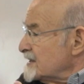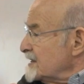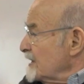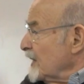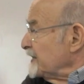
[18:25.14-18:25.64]

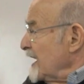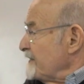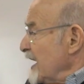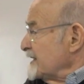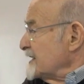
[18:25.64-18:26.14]
because my
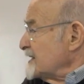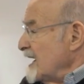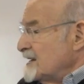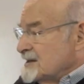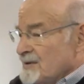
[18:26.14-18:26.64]
projects are too
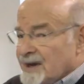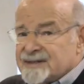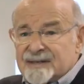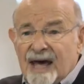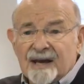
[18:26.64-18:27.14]
big, they're
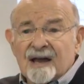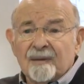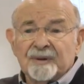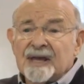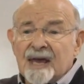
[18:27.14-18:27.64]
too
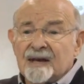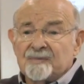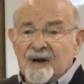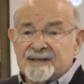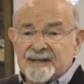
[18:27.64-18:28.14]
uncertain.
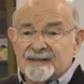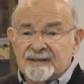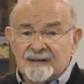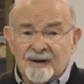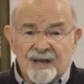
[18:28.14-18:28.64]
And
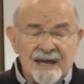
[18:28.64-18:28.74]
uncertainty